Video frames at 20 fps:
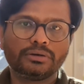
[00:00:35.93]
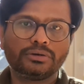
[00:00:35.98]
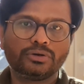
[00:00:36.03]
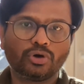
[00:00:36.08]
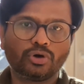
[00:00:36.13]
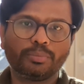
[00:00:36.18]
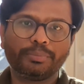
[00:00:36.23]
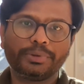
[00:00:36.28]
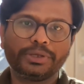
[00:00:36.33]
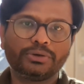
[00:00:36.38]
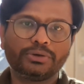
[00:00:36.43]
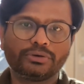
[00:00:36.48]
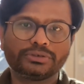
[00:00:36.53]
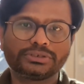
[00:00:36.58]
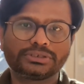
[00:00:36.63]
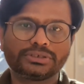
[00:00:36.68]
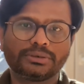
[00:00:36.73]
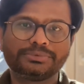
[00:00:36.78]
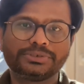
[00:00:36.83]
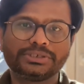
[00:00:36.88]
topic or
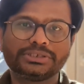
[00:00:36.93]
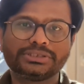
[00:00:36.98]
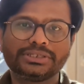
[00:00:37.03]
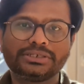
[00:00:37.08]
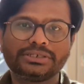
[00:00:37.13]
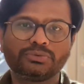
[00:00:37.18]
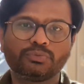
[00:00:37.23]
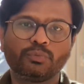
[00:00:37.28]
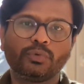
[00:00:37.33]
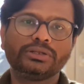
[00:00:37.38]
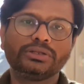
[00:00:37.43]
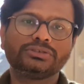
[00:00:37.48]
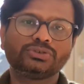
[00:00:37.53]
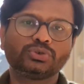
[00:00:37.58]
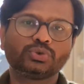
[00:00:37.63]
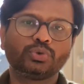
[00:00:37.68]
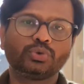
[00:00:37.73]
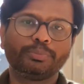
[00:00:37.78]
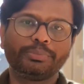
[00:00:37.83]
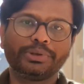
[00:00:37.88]
subject that one
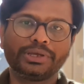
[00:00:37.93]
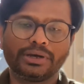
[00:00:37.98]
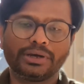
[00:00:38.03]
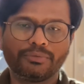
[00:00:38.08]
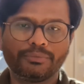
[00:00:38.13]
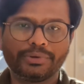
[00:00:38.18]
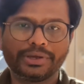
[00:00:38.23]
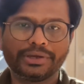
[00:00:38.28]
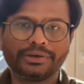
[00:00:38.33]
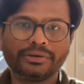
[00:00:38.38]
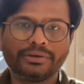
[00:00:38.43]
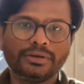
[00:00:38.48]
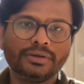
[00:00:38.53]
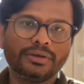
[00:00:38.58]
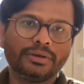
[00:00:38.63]
should be aware,